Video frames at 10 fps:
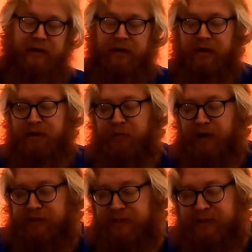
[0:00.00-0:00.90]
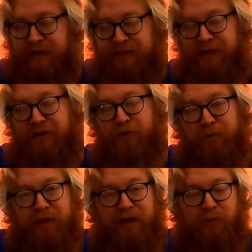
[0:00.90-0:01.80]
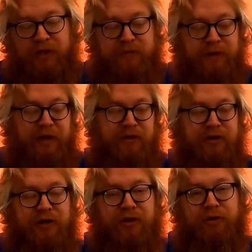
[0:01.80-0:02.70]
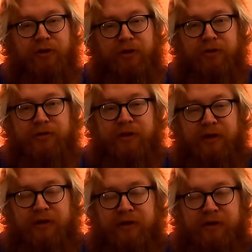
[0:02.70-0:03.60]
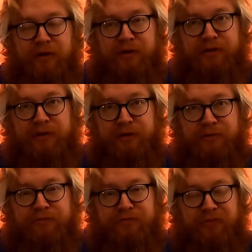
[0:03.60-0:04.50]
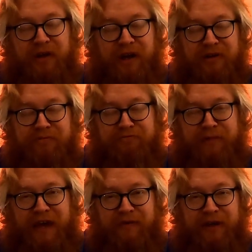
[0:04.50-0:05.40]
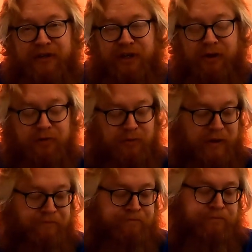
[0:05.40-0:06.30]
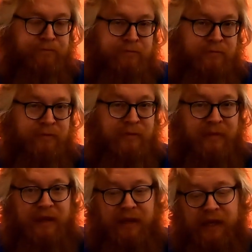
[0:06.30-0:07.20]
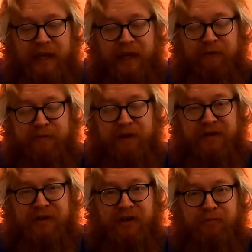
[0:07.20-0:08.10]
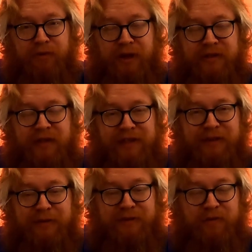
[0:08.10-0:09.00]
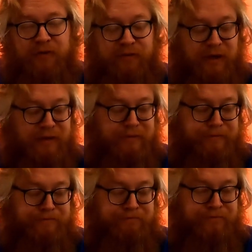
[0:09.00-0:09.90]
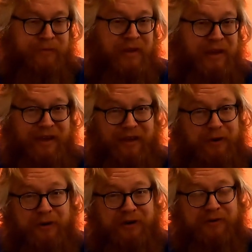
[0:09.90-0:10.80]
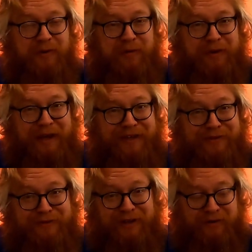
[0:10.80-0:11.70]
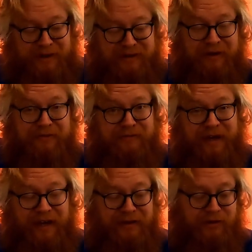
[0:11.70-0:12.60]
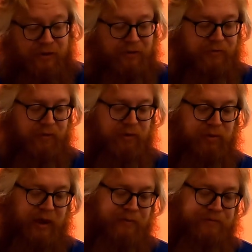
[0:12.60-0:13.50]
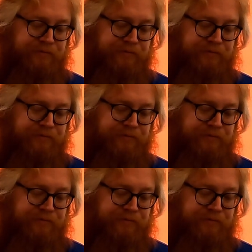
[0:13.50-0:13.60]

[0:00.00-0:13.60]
on the box it says that you can only play it once because you're going to know the clues and then you're going to not have any challenge. But if it's been a year plus like some of these have been for us, you're not going to remember the answers anyway. So I think they're good for replay.